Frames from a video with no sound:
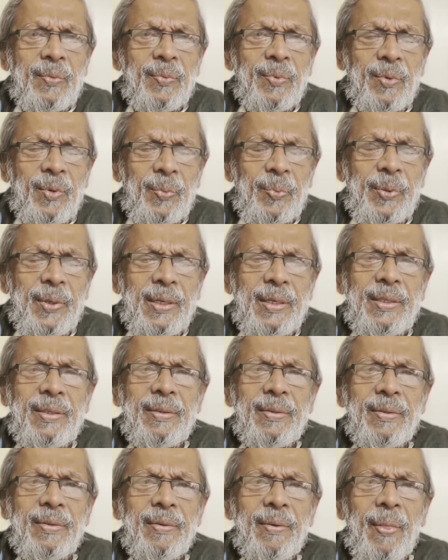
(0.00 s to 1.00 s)
fulfill
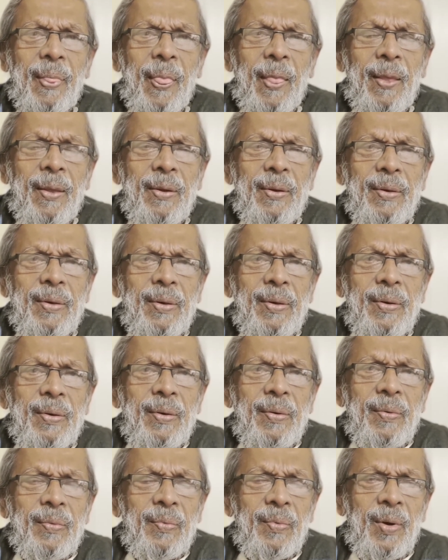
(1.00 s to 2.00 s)

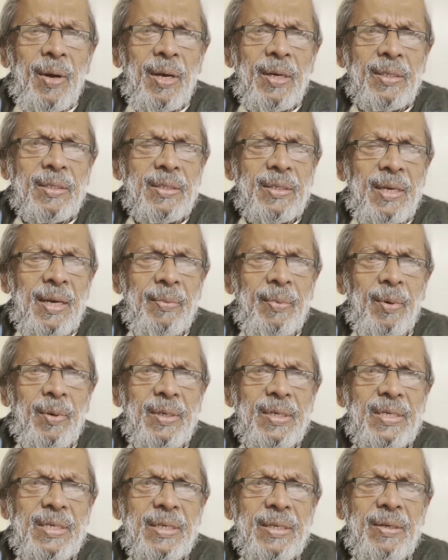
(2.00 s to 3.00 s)
was
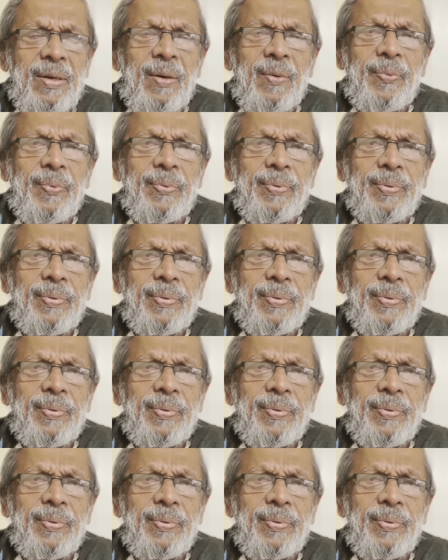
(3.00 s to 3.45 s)
abolition of